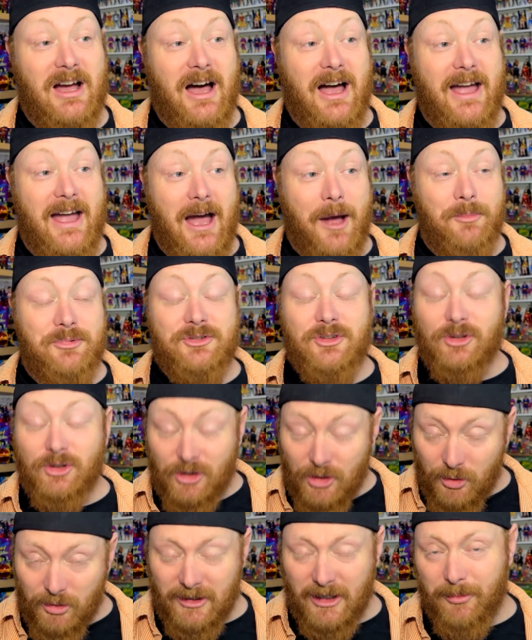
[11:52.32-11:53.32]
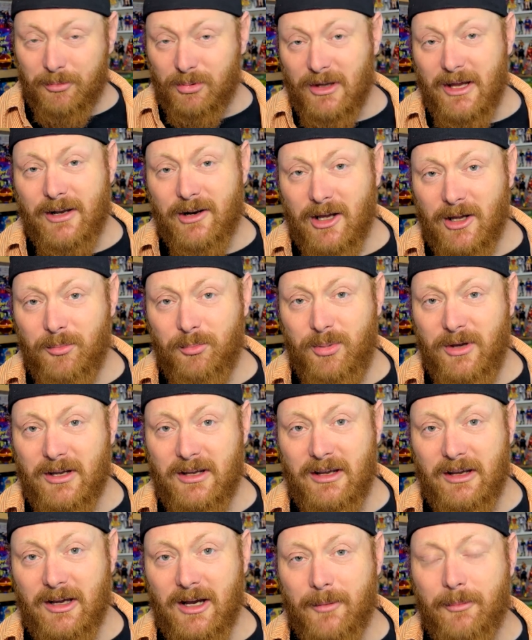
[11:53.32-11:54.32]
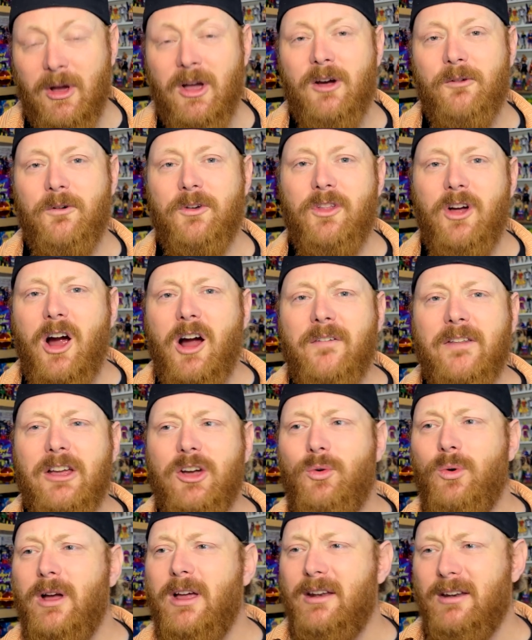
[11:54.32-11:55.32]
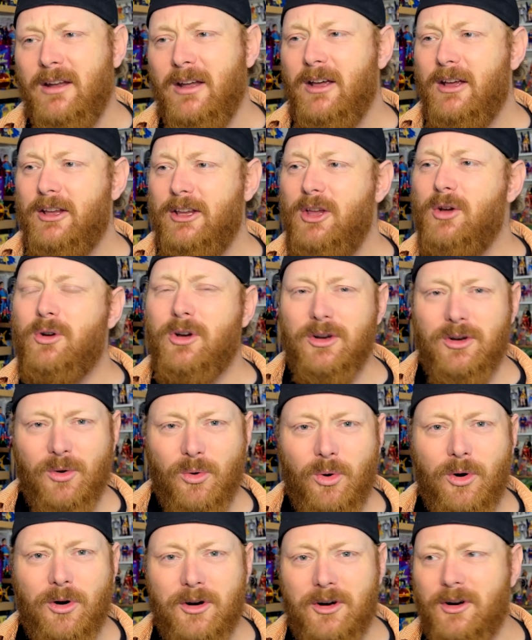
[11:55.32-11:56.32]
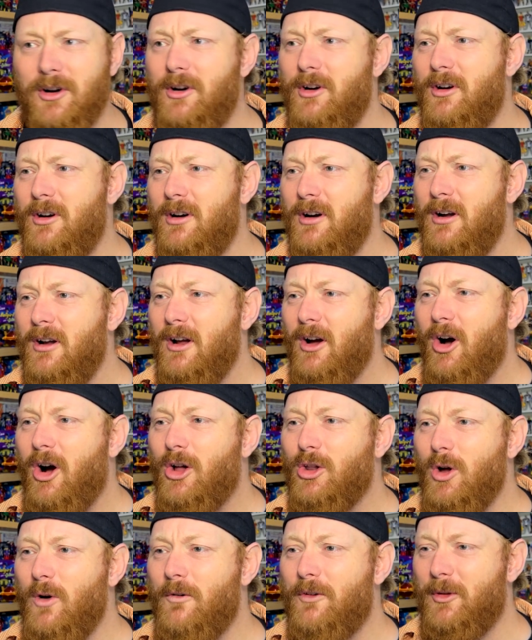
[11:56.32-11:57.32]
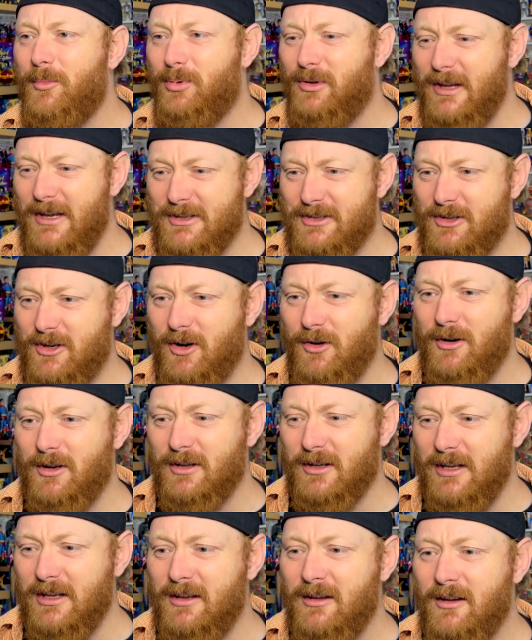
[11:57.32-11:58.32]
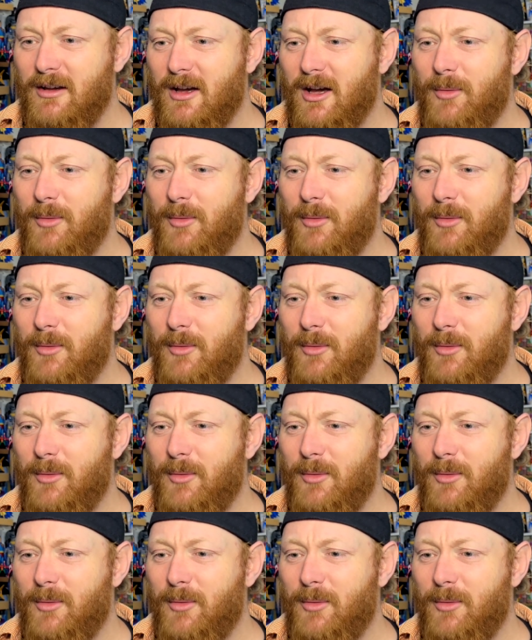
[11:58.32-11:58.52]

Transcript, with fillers: I absolutely plan on picking up. For the Harley Quinn, you can order her all over the place currently.